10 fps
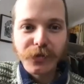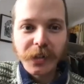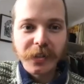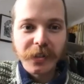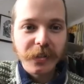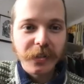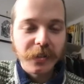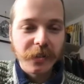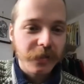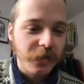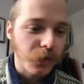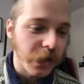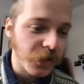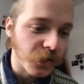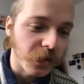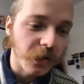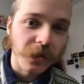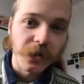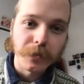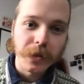fastest to quick draw
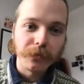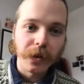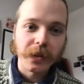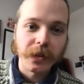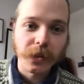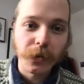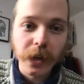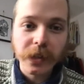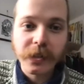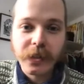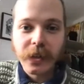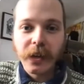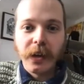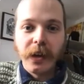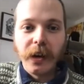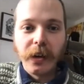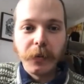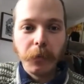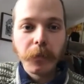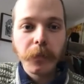on the mute button in the West.
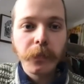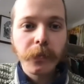Can